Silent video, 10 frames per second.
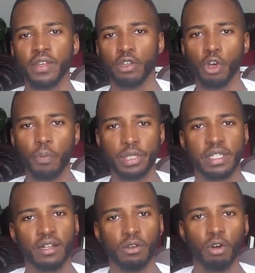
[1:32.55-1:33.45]
Your
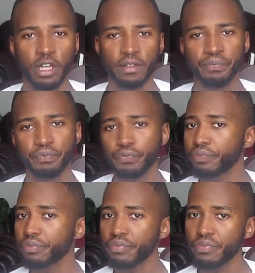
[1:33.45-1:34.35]
particular look,
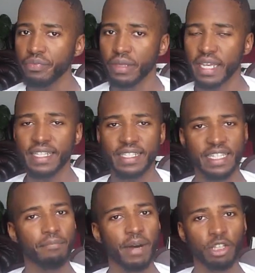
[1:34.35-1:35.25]
yes,
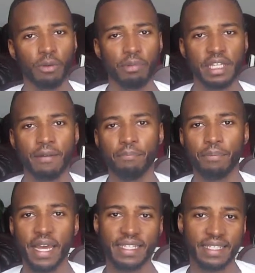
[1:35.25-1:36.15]
it might not be the
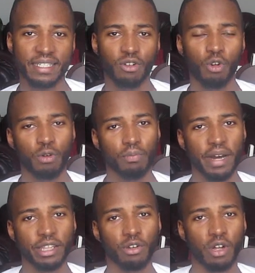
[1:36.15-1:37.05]
best or
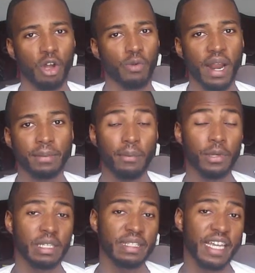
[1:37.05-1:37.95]
might not grab the
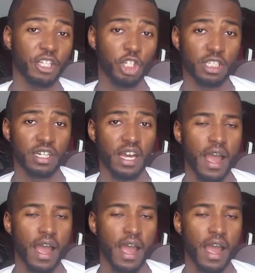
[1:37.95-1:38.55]
most attention,